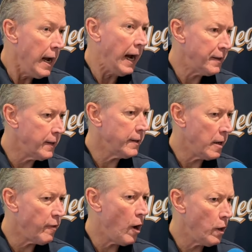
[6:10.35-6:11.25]
I think
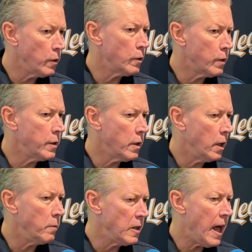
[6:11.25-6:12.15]
they've all learned
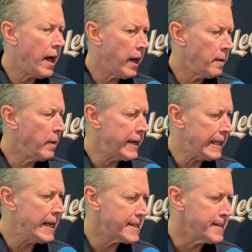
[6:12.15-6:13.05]
a lot of
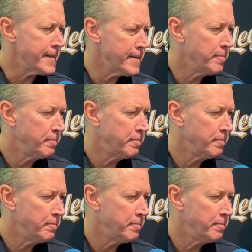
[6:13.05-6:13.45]
mighty lessons.